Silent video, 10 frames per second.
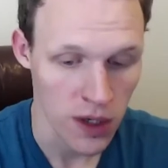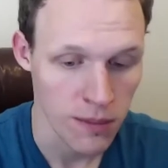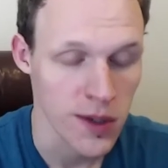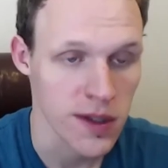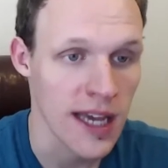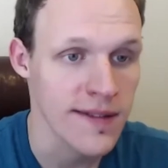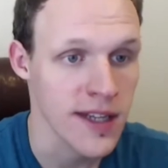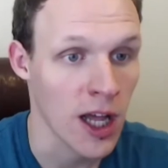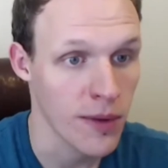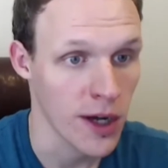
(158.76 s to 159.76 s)
to post
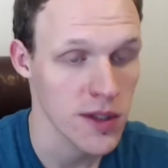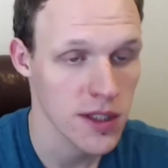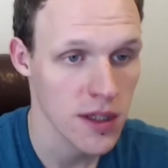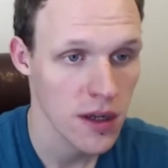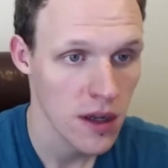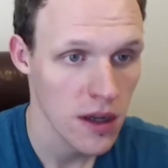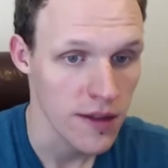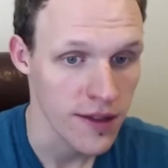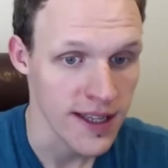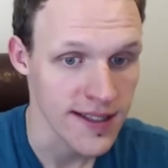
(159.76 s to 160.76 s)
lifestyle posts.
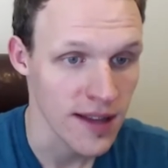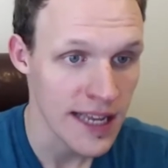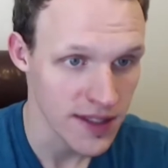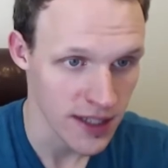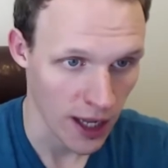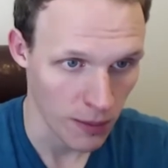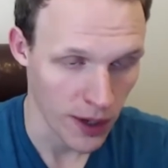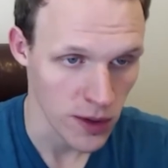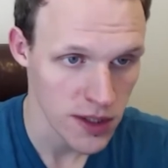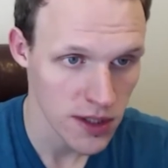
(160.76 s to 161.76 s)
These lifestyle
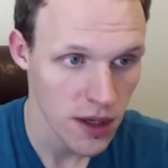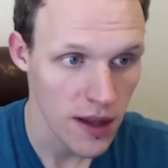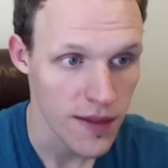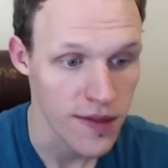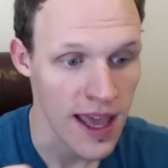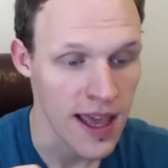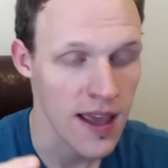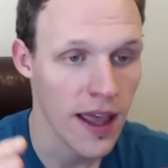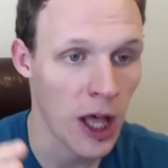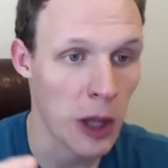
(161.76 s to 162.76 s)
posts,
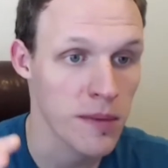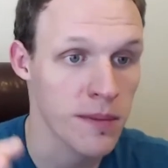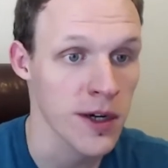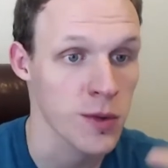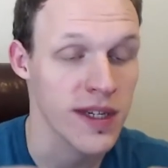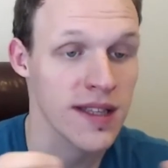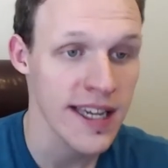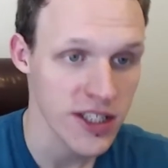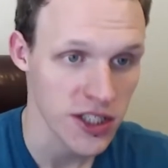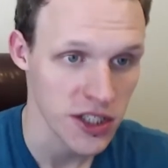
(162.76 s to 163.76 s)
they help build
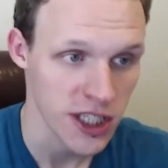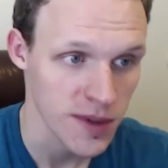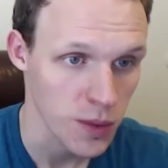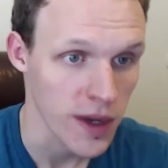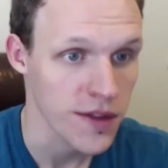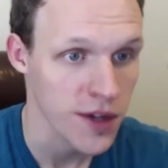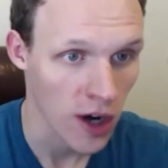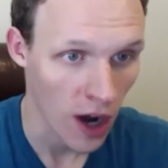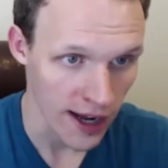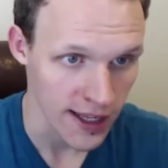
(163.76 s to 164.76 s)
relationships with your
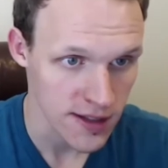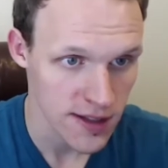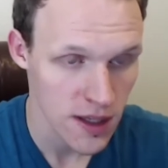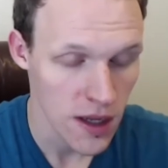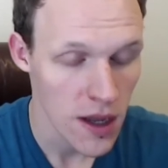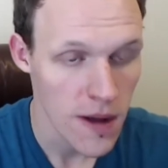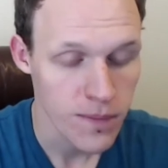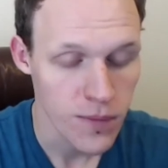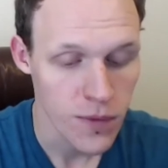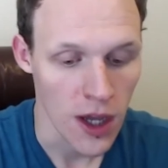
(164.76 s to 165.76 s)
audience.
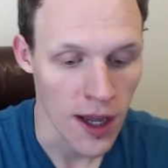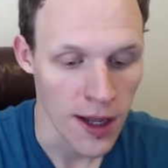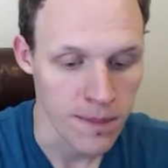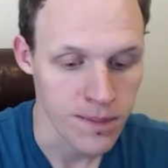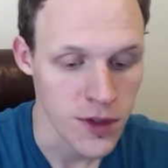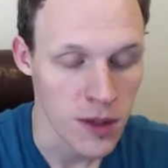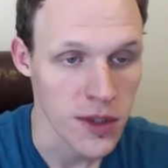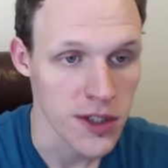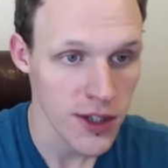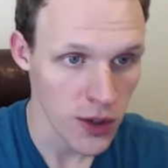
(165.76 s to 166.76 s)

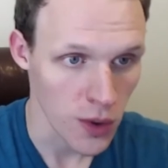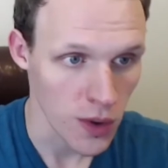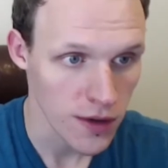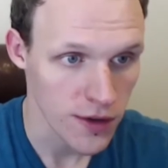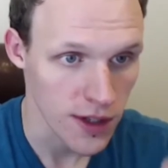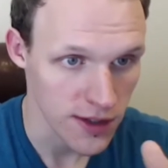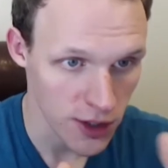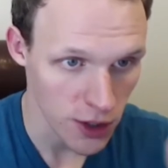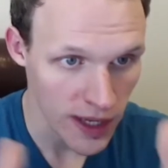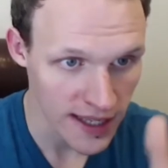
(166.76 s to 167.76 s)
Number two, the
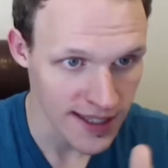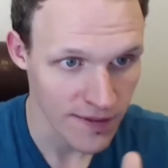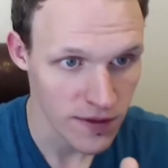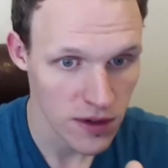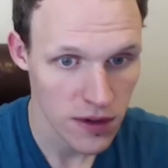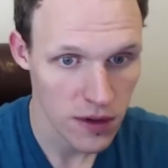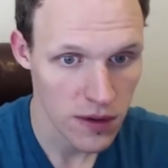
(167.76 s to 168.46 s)
2 days after. Are you